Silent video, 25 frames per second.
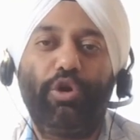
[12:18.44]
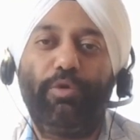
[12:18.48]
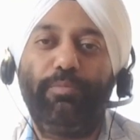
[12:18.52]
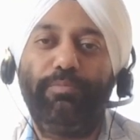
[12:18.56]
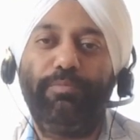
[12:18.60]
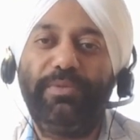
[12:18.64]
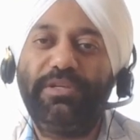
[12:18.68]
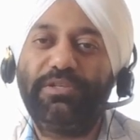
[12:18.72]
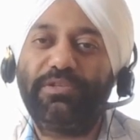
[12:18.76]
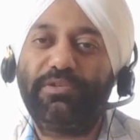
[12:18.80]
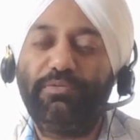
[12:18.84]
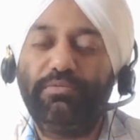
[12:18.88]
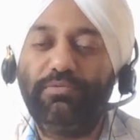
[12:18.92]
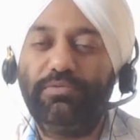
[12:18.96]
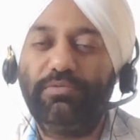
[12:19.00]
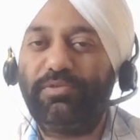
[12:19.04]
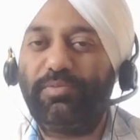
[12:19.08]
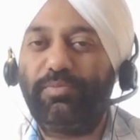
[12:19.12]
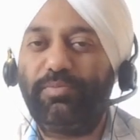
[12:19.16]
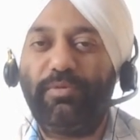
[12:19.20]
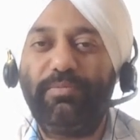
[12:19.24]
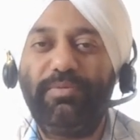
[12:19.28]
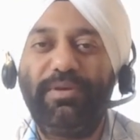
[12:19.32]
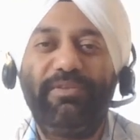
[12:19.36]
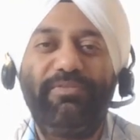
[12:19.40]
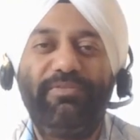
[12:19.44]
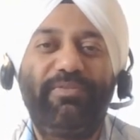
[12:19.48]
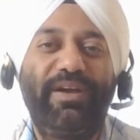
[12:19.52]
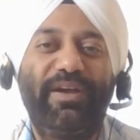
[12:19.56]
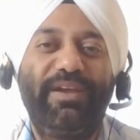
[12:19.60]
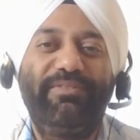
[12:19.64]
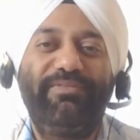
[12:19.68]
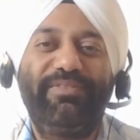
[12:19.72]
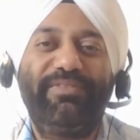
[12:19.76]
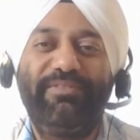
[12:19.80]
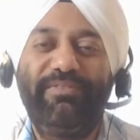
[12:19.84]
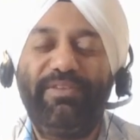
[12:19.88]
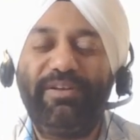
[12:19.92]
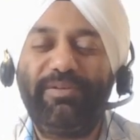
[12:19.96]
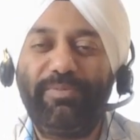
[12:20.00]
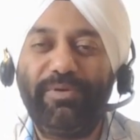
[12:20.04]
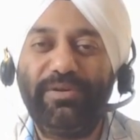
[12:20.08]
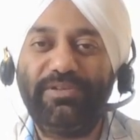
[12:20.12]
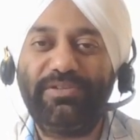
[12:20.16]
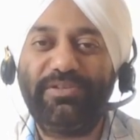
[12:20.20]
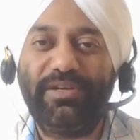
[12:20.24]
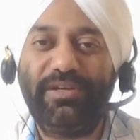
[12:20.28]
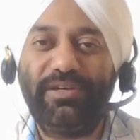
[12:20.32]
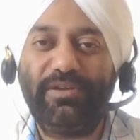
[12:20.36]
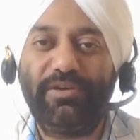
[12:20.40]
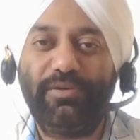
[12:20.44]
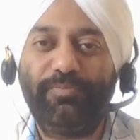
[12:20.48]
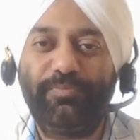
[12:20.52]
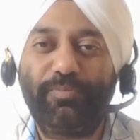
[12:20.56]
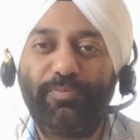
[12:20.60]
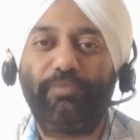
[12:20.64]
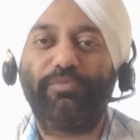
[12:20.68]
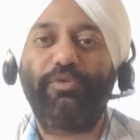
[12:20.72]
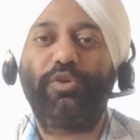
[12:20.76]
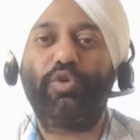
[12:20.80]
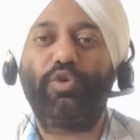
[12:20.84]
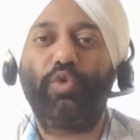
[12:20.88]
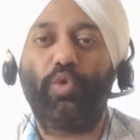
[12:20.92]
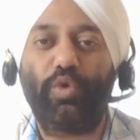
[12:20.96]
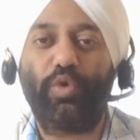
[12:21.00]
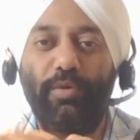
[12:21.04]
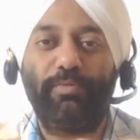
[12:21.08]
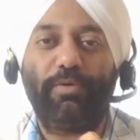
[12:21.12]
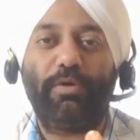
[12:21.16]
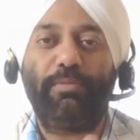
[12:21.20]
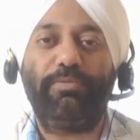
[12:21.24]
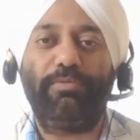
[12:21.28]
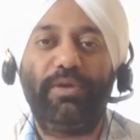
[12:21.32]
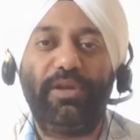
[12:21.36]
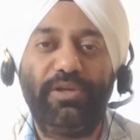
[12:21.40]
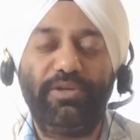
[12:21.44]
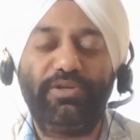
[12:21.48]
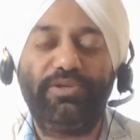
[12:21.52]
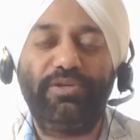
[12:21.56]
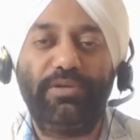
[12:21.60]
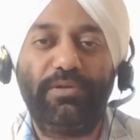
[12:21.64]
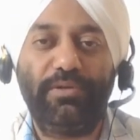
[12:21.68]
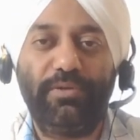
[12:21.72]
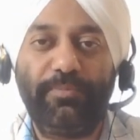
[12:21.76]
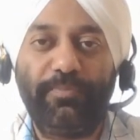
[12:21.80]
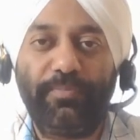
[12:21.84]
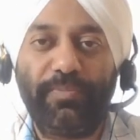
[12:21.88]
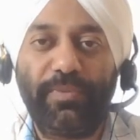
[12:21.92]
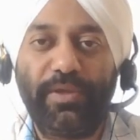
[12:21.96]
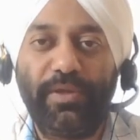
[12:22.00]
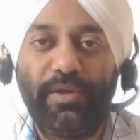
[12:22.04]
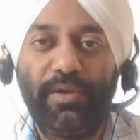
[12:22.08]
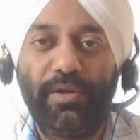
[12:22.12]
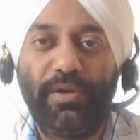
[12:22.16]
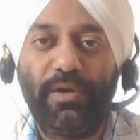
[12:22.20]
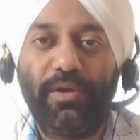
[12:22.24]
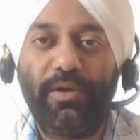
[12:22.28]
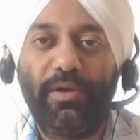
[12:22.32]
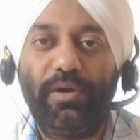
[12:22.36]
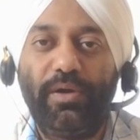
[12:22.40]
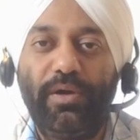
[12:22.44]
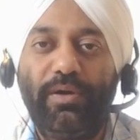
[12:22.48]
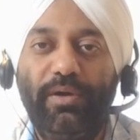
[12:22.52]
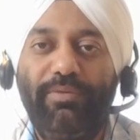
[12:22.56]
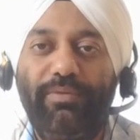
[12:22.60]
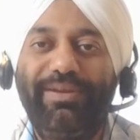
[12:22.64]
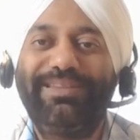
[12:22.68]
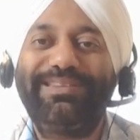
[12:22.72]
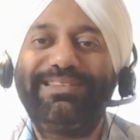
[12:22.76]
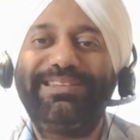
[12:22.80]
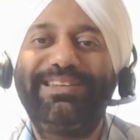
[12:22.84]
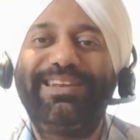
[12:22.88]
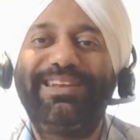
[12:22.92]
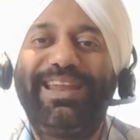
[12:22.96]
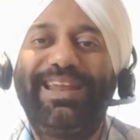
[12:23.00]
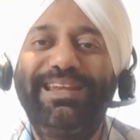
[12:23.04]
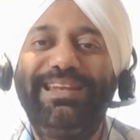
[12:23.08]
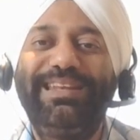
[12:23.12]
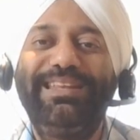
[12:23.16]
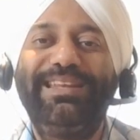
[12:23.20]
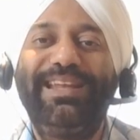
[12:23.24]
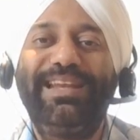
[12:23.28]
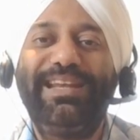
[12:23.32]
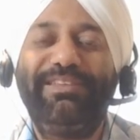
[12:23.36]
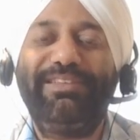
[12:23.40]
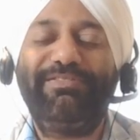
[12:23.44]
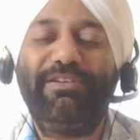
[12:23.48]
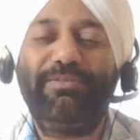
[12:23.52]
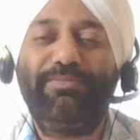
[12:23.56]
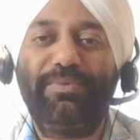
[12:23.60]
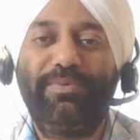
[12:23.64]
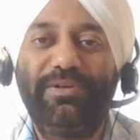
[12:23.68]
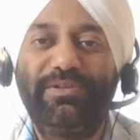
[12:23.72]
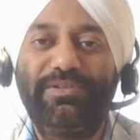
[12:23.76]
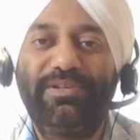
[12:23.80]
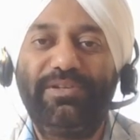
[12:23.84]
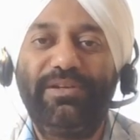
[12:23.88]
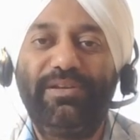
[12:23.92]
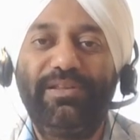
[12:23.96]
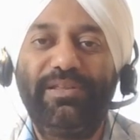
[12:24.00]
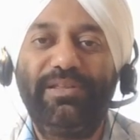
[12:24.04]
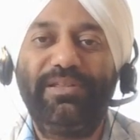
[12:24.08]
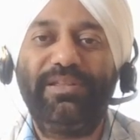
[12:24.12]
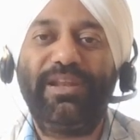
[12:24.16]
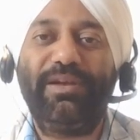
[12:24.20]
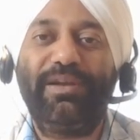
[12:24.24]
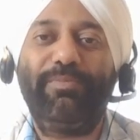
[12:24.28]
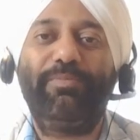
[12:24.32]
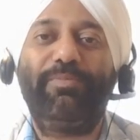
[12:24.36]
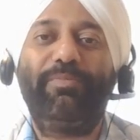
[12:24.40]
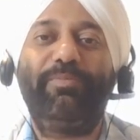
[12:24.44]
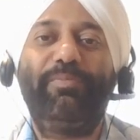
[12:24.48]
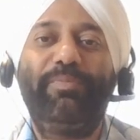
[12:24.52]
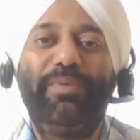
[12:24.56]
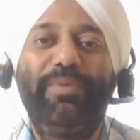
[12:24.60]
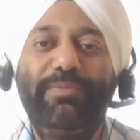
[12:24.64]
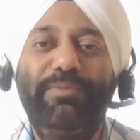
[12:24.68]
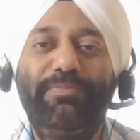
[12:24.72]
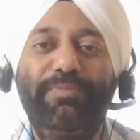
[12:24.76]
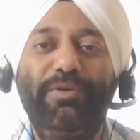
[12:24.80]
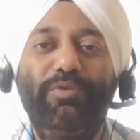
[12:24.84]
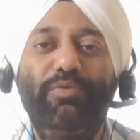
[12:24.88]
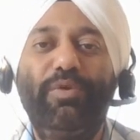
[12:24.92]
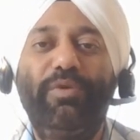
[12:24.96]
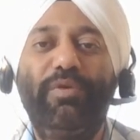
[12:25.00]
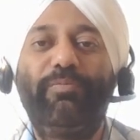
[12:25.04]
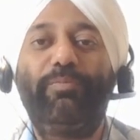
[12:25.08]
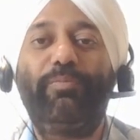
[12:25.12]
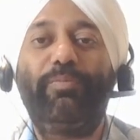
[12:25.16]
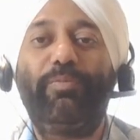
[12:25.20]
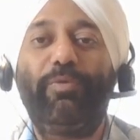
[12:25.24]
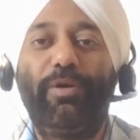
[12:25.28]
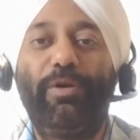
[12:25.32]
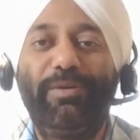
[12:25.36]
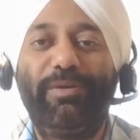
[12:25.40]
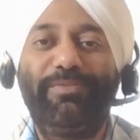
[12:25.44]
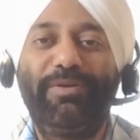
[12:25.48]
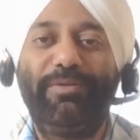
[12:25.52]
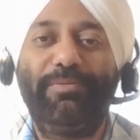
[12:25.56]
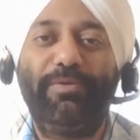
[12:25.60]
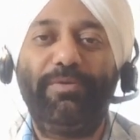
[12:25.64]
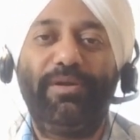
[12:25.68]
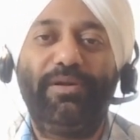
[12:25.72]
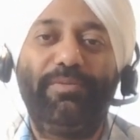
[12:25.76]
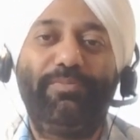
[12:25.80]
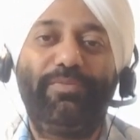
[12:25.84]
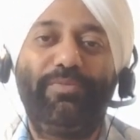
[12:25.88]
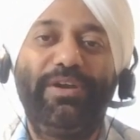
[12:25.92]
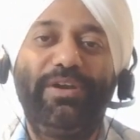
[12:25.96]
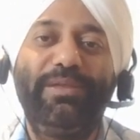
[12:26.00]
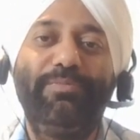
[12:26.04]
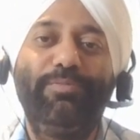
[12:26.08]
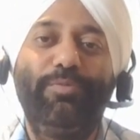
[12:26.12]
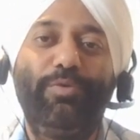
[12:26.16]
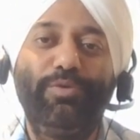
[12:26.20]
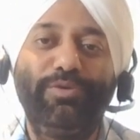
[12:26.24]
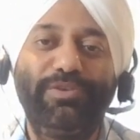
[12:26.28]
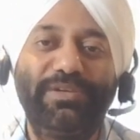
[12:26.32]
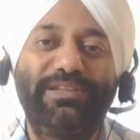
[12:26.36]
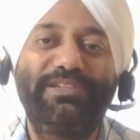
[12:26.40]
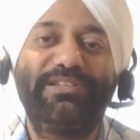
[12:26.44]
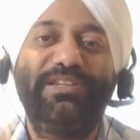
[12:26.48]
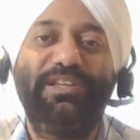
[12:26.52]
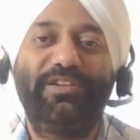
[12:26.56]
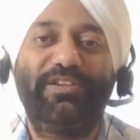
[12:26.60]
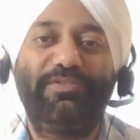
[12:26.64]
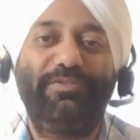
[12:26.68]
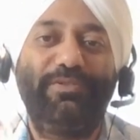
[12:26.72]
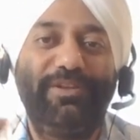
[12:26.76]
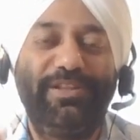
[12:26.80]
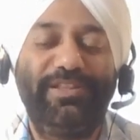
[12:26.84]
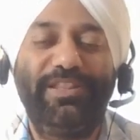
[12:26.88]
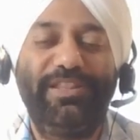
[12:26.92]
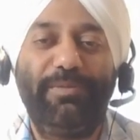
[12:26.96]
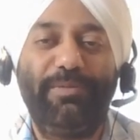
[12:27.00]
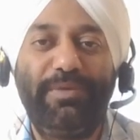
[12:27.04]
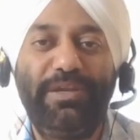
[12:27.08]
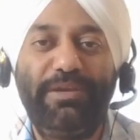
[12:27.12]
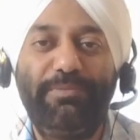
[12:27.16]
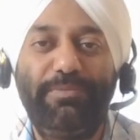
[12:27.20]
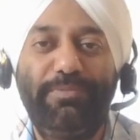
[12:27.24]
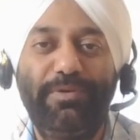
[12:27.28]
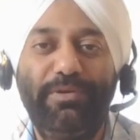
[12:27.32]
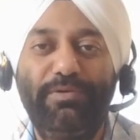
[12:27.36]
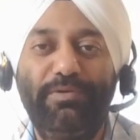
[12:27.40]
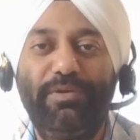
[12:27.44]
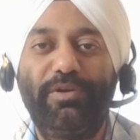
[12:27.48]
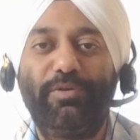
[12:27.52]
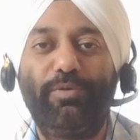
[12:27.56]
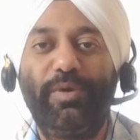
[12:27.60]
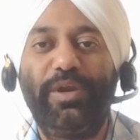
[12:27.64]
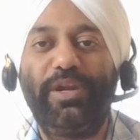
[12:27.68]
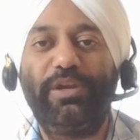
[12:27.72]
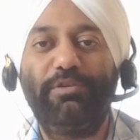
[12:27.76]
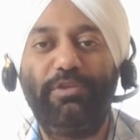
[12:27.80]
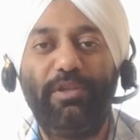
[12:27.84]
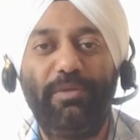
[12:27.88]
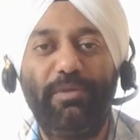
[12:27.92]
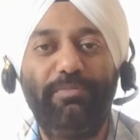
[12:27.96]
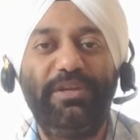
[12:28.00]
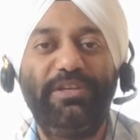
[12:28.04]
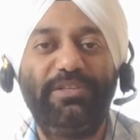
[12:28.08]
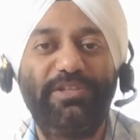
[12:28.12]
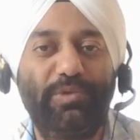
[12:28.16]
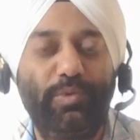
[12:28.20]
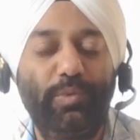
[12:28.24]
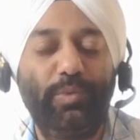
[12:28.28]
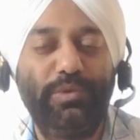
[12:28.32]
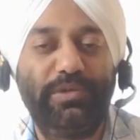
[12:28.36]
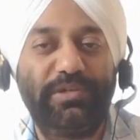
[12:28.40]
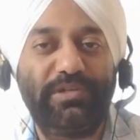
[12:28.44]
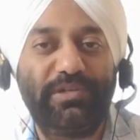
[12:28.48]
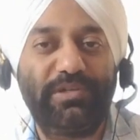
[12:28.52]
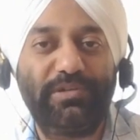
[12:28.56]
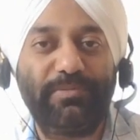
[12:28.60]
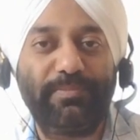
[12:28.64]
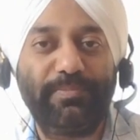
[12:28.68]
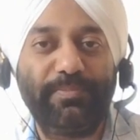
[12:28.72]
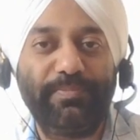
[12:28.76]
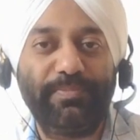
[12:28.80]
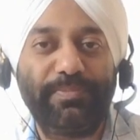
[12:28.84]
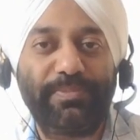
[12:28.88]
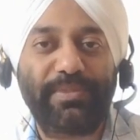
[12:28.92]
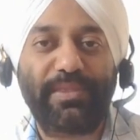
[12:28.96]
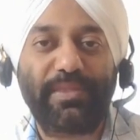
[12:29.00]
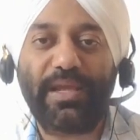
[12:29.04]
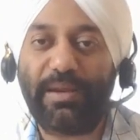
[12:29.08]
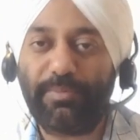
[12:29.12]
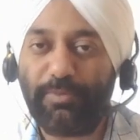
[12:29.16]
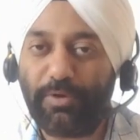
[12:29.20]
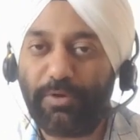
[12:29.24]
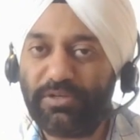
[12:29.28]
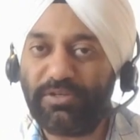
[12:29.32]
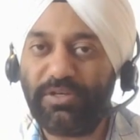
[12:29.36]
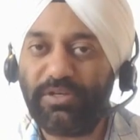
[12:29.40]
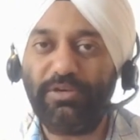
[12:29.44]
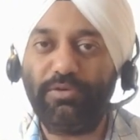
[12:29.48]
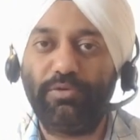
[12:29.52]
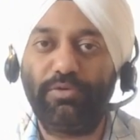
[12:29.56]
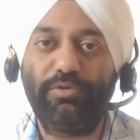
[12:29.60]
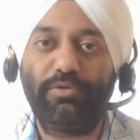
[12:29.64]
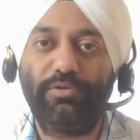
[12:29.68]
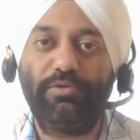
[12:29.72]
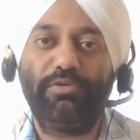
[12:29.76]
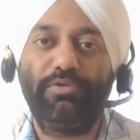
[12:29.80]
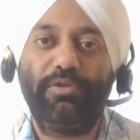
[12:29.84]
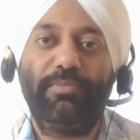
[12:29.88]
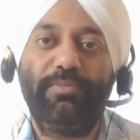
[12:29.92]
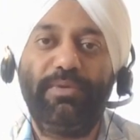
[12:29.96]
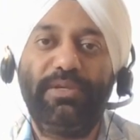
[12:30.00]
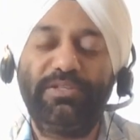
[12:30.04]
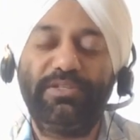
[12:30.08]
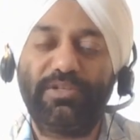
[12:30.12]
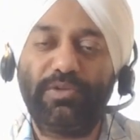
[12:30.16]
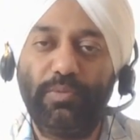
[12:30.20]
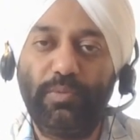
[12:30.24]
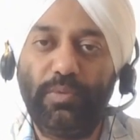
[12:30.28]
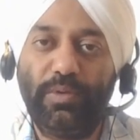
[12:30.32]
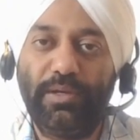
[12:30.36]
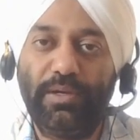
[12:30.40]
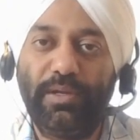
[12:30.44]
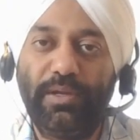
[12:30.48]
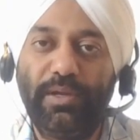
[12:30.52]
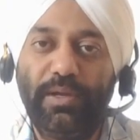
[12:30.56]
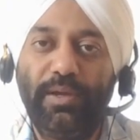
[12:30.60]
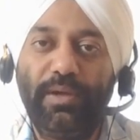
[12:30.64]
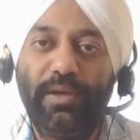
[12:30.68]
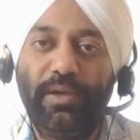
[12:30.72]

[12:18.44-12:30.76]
top B schools, probably 5-7% of the total population. Rest 90-95%. There are people who are pretty more successful than the people who are going to the B schools. I'm not saying don't go to the B school,